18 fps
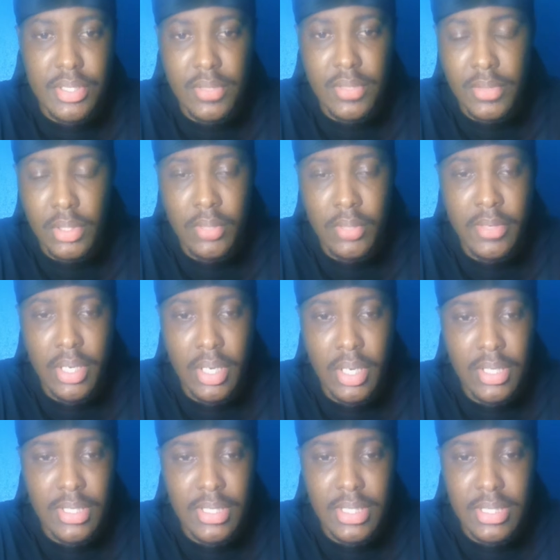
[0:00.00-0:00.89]
So if you love the
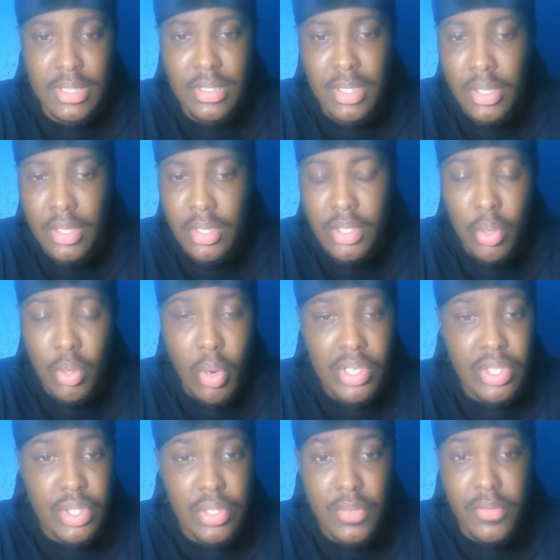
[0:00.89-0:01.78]
content, you
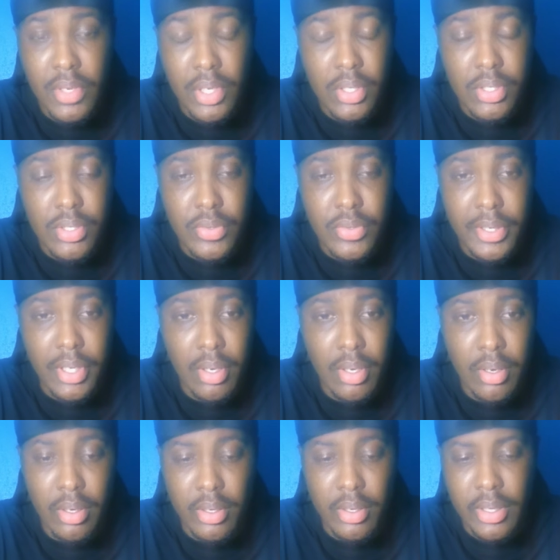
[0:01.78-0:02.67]
watch the videos
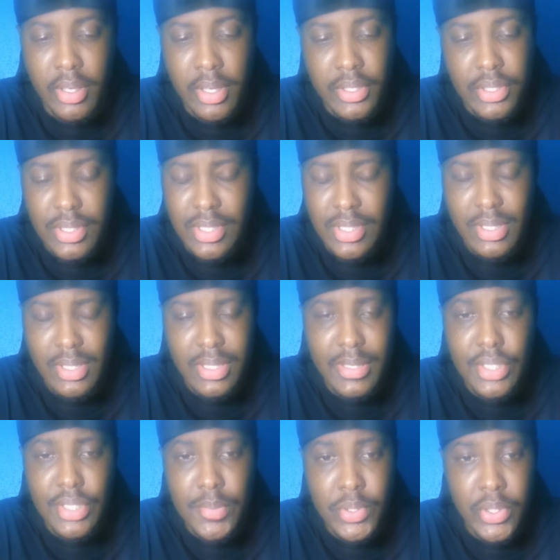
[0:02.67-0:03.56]
regularly, just hit
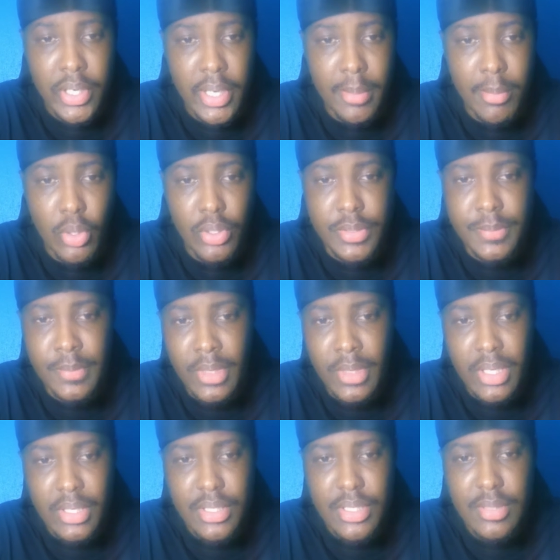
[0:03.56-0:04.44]
that subscribe button
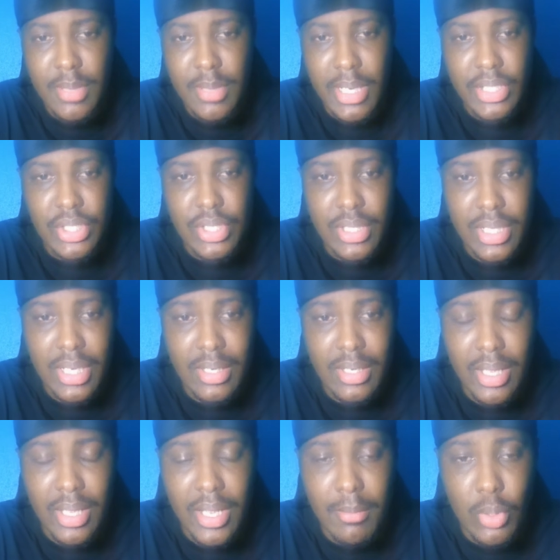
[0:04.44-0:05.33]
and smash
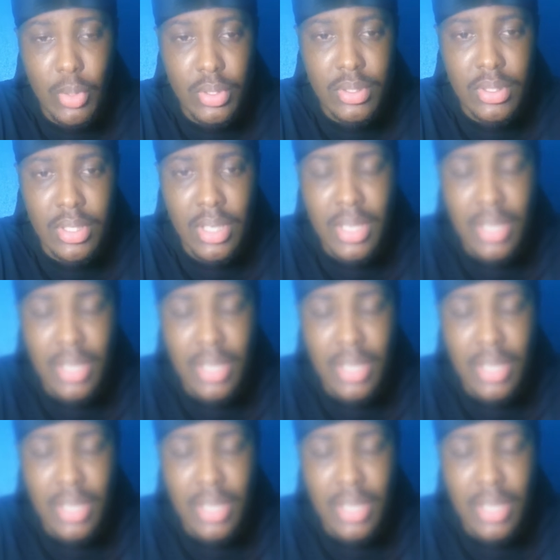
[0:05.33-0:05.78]
that like button.